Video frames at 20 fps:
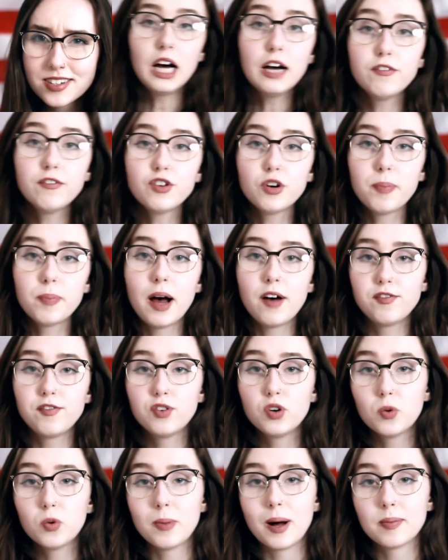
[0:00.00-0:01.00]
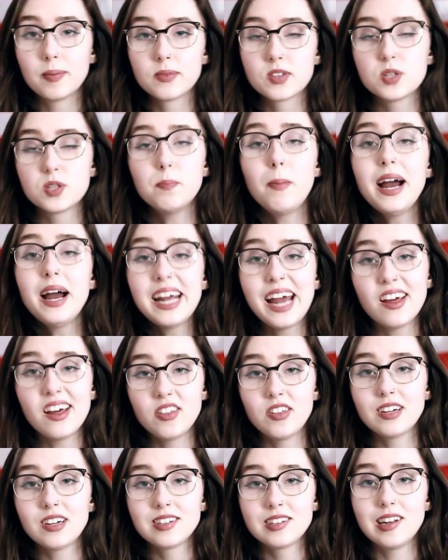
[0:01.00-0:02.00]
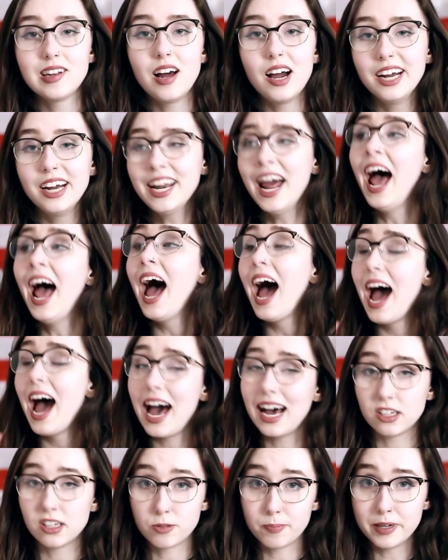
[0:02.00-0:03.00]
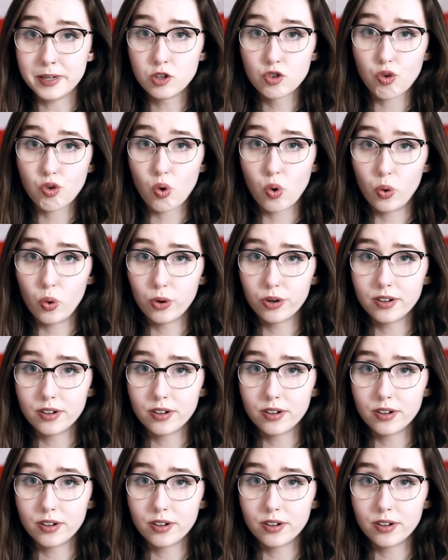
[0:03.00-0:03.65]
After about 4 months, my ethics line has been drawn.